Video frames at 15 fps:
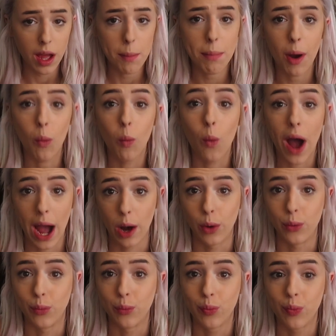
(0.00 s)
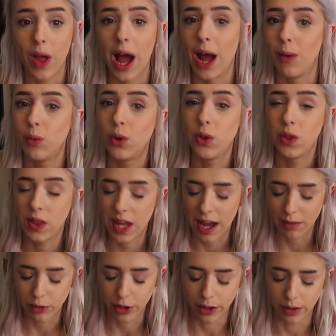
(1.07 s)
But wow, I will
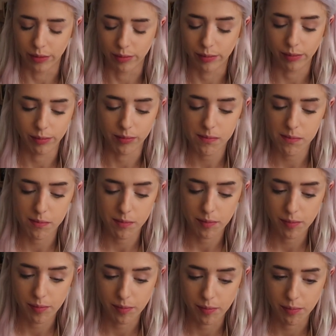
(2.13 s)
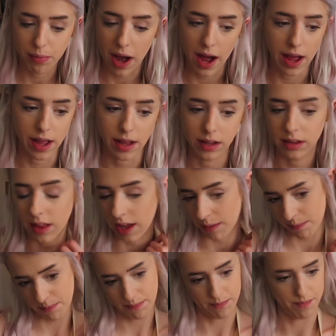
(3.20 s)
never buy, like,
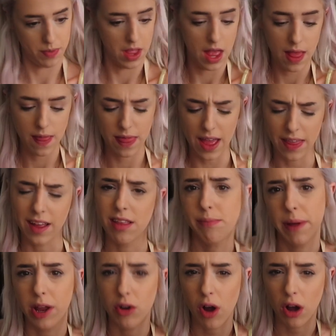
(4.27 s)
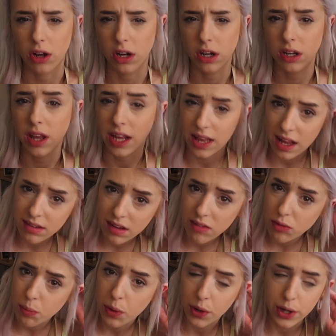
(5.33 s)
I think it's Betty Crocker, like that
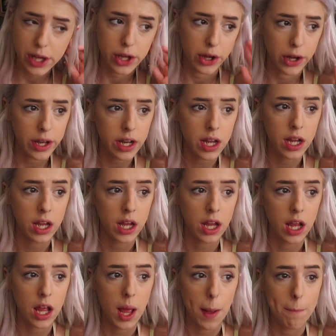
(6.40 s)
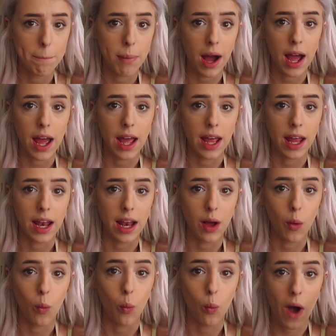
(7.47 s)
stuff's pretty good, but
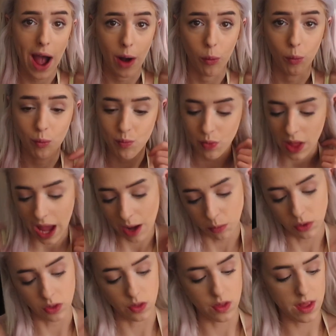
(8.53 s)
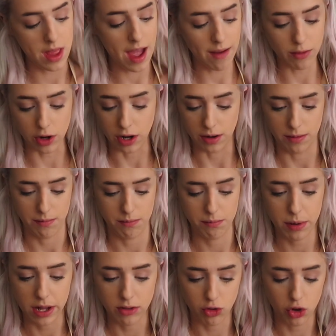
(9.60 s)
wow, I will never
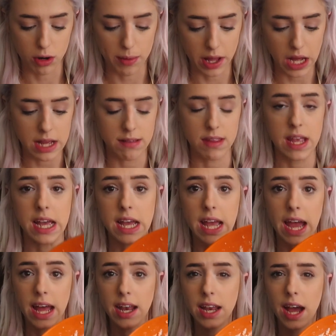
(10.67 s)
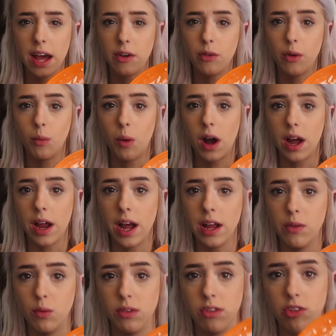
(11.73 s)
buy store-bought icing again. I don't know why I
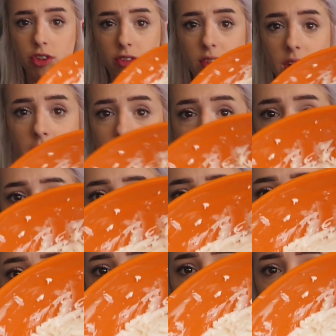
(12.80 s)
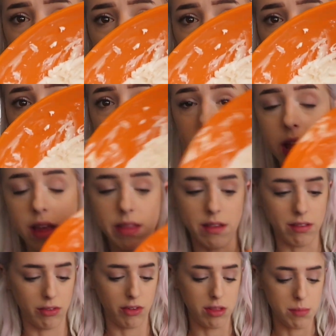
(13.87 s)
wasn't just like making
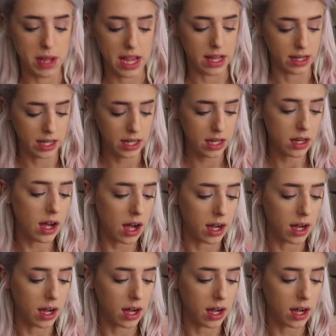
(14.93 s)
this from the beginning.